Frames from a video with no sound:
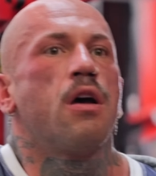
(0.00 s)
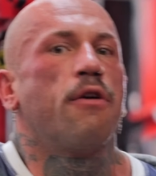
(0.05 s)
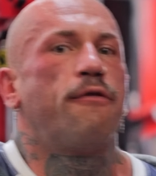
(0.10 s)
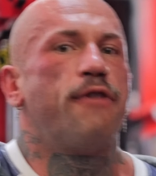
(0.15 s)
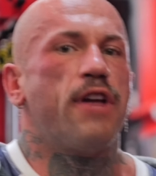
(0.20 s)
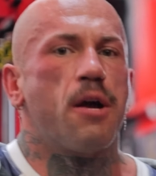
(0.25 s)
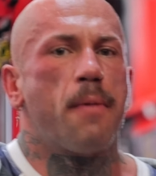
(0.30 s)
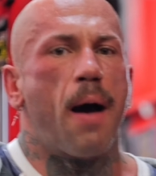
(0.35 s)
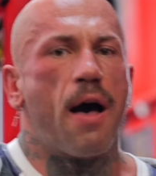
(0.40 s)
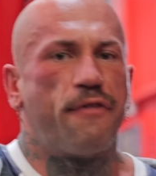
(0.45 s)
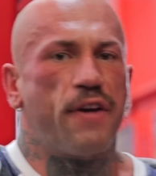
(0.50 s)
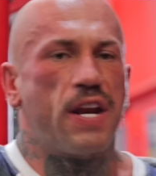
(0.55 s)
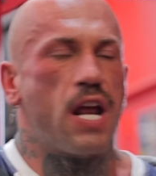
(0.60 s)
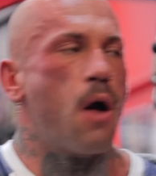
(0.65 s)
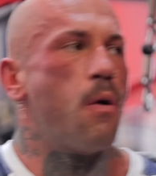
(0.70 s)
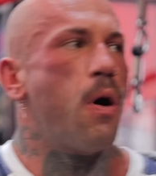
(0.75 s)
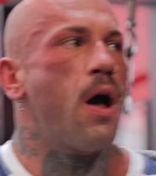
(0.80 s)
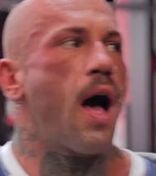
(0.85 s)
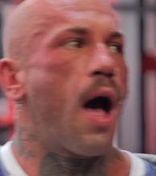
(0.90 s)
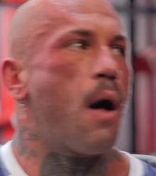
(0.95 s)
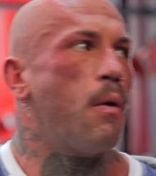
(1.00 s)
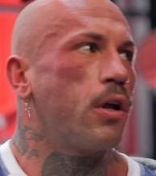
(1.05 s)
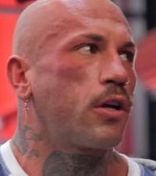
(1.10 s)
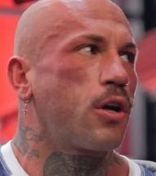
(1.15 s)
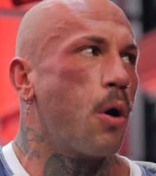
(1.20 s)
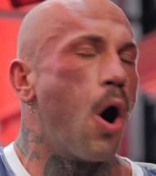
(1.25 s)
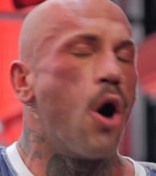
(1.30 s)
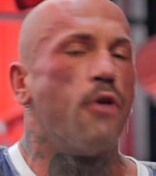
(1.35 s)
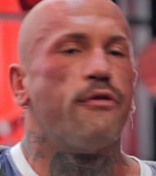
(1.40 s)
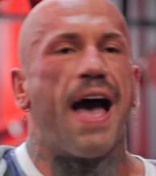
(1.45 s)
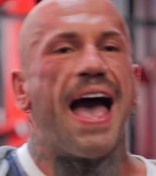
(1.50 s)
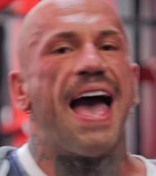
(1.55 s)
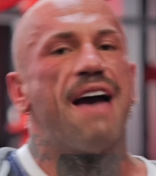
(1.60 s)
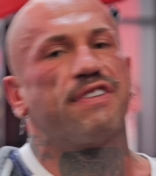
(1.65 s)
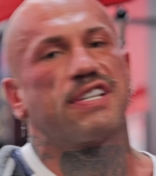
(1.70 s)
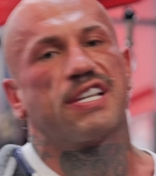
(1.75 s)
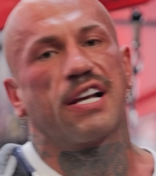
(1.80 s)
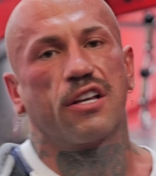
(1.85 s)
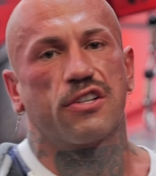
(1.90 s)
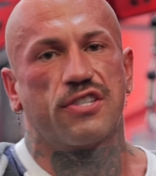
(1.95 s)
video by video, I will go over
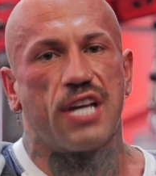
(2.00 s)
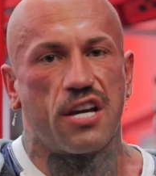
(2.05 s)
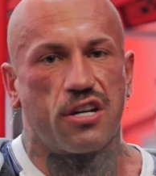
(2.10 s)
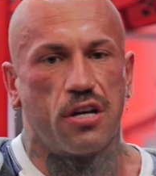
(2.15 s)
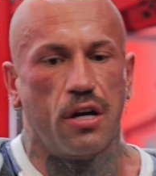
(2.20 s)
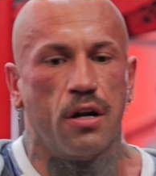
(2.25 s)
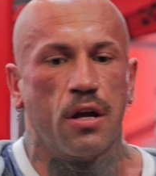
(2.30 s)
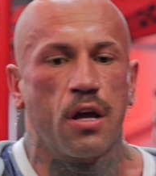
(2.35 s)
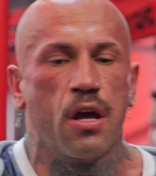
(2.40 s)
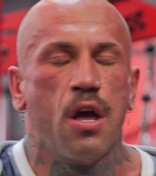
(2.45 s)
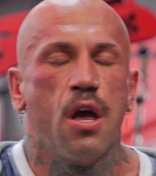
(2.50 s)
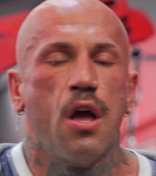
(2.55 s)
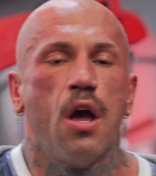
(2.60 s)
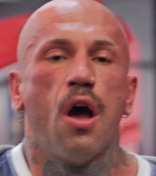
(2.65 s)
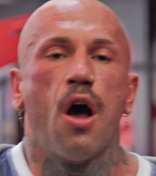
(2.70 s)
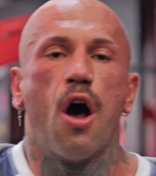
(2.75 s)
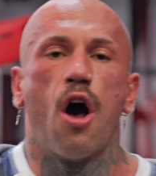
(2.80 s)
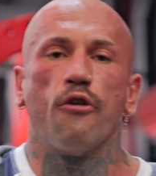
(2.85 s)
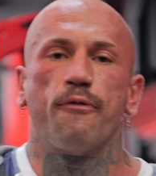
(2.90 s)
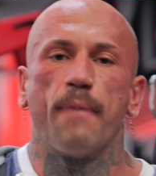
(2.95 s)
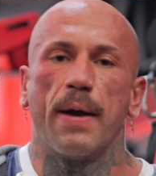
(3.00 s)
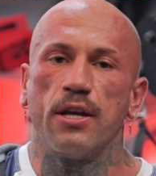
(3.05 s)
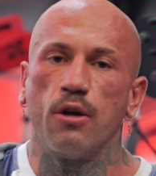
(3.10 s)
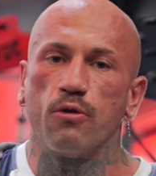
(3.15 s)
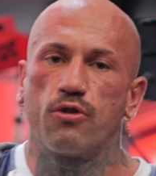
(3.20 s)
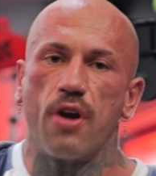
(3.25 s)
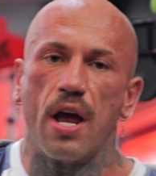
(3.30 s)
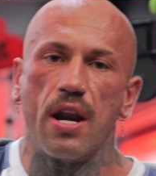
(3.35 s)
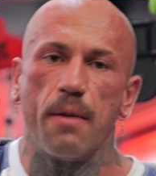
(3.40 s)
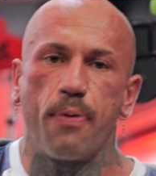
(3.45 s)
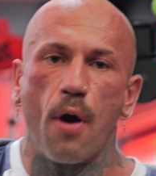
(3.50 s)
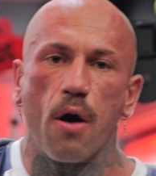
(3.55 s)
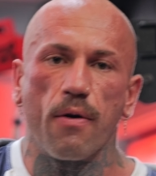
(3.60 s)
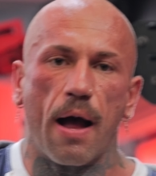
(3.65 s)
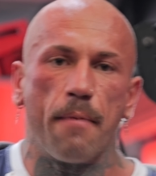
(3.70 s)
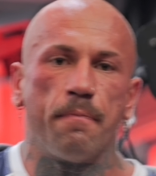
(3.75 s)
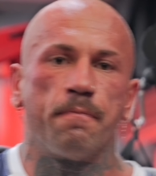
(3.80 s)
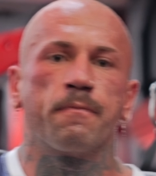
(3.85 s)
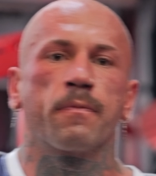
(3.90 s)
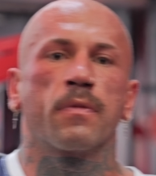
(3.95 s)
every single session of my new training
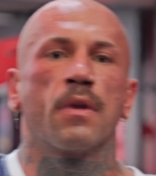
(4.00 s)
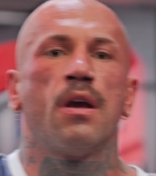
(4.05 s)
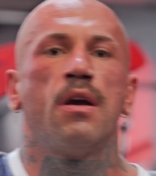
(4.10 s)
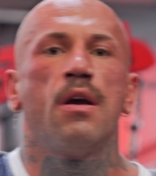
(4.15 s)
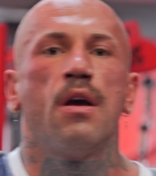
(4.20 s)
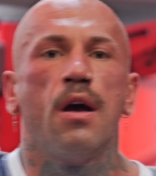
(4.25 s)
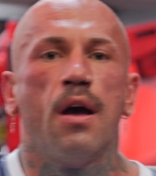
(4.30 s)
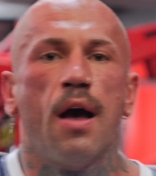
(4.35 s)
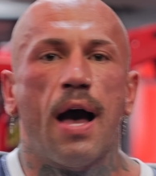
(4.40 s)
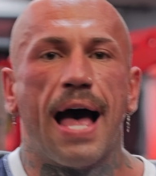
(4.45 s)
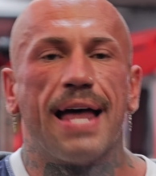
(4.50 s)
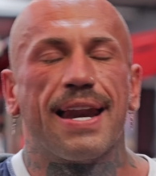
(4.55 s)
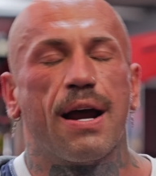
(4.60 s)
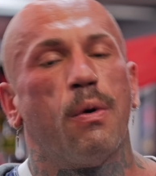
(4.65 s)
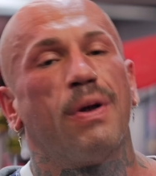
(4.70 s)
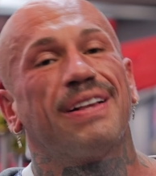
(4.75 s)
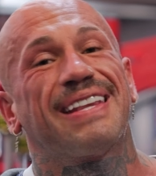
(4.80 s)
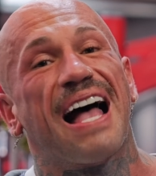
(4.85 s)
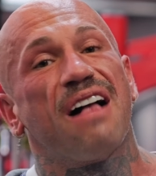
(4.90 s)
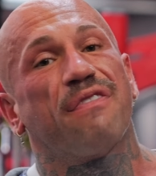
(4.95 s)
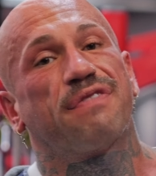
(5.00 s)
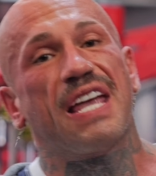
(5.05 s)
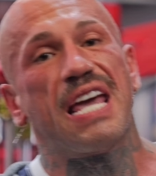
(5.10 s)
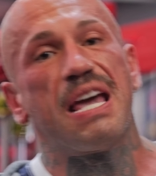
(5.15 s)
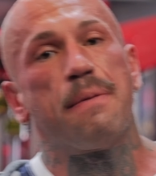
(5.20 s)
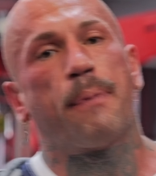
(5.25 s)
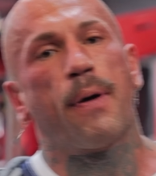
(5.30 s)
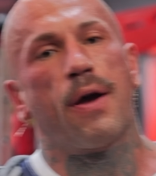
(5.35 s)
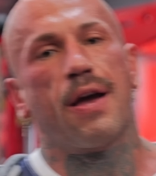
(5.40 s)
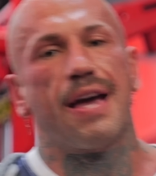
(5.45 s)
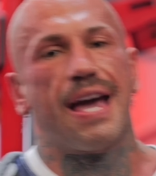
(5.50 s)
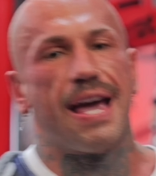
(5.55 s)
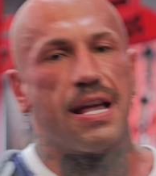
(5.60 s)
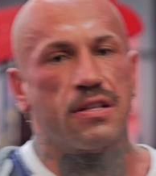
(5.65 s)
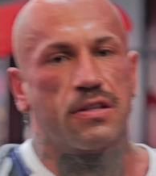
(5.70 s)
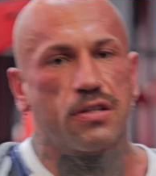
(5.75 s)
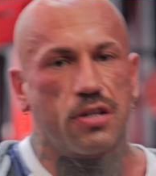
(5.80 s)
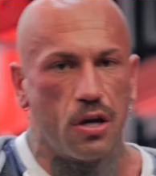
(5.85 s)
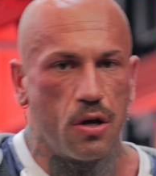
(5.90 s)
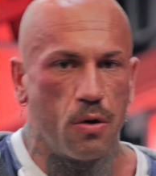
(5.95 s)
program, and I will delve deep
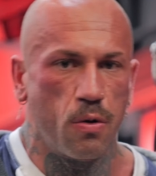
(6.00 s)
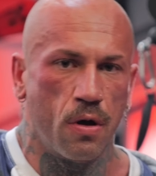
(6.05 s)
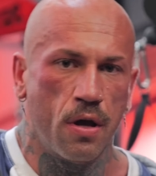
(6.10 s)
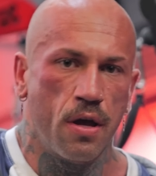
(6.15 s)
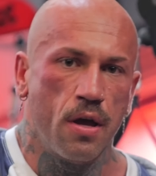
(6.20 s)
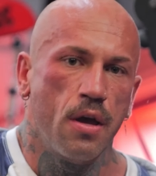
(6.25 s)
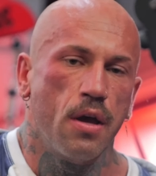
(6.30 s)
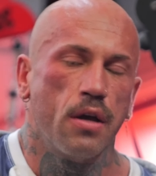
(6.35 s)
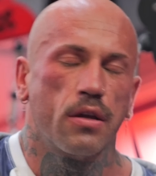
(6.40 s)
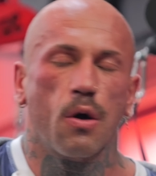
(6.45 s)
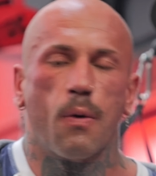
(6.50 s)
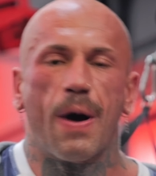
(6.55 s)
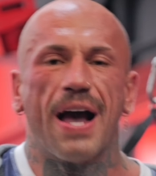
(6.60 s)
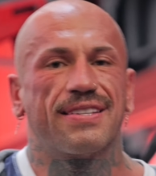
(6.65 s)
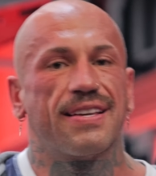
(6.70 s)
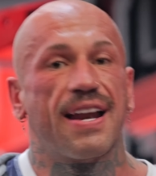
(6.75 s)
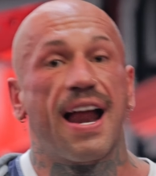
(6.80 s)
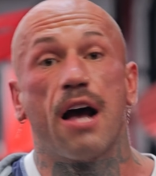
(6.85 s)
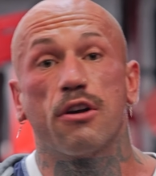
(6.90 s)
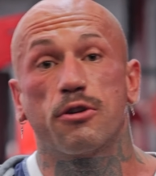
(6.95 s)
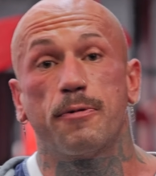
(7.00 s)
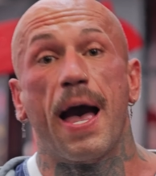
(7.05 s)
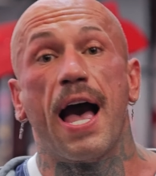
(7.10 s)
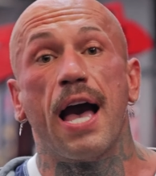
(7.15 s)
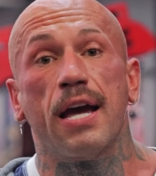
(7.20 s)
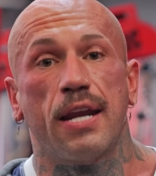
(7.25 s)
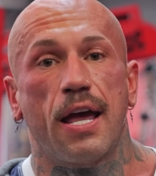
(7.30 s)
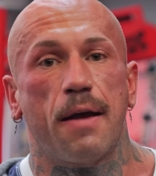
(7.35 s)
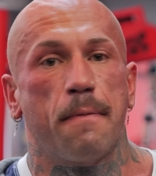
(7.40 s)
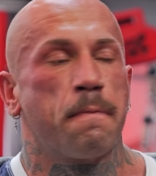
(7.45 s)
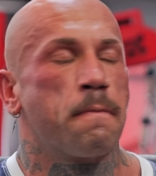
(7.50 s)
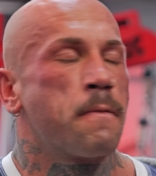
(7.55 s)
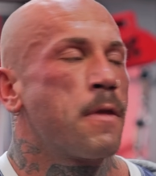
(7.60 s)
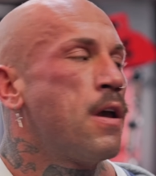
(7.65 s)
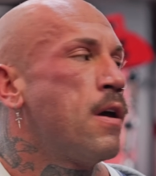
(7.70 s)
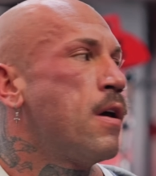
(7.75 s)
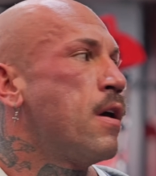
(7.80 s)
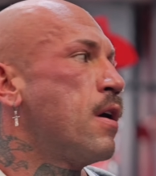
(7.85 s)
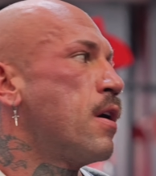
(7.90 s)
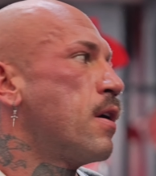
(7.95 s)
into the whys and hows behind it.
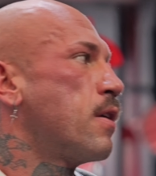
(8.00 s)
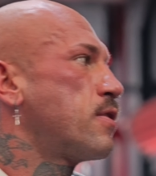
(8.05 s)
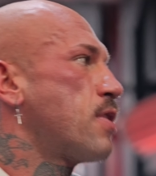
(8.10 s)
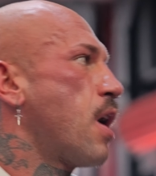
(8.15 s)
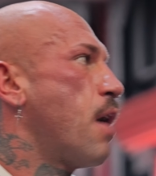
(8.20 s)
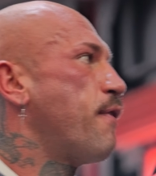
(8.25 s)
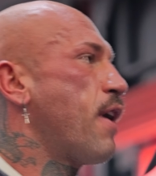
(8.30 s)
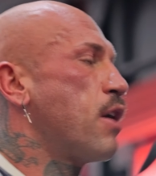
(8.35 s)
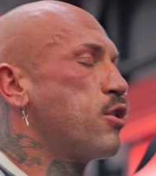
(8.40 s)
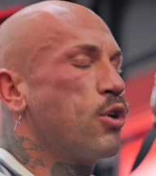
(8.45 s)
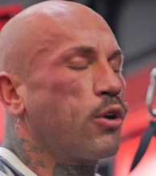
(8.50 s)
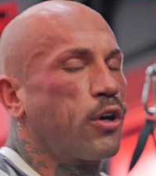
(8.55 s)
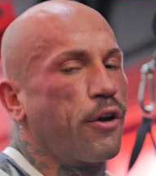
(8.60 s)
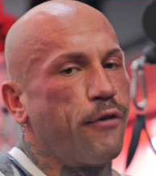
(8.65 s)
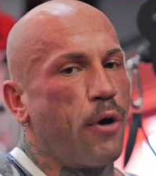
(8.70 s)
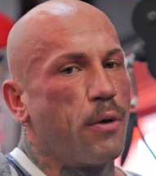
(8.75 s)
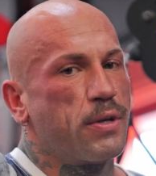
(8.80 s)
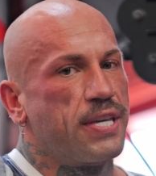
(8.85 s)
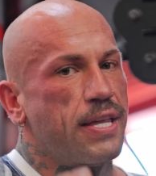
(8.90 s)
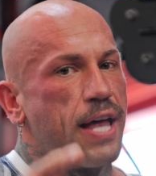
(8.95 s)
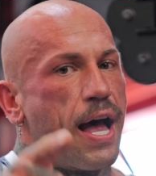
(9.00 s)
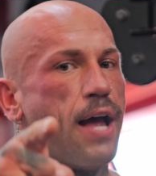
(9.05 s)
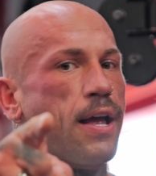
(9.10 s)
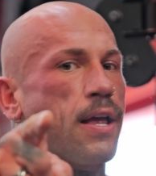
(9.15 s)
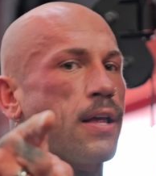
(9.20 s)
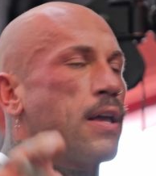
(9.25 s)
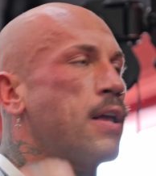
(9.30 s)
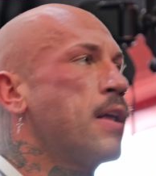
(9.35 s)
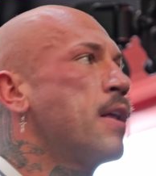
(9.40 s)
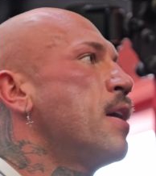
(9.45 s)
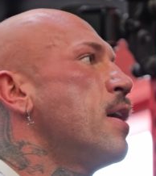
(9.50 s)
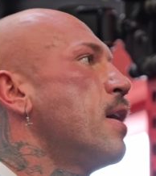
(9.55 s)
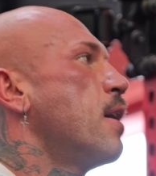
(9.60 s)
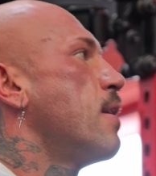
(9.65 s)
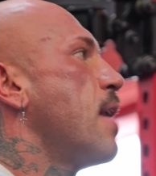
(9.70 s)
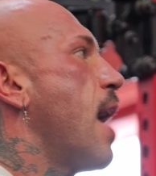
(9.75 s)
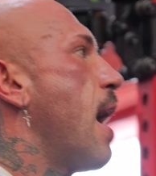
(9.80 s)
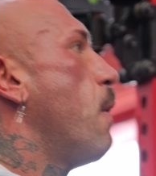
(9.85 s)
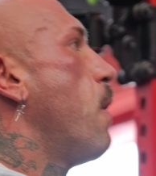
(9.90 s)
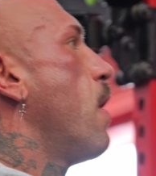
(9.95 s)
So I'm very much looking forward to
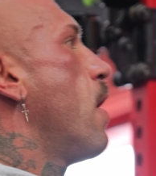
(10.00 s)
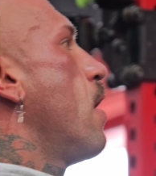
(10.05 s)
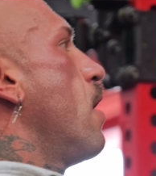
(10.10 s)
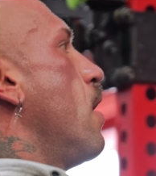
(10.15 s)
that. Now,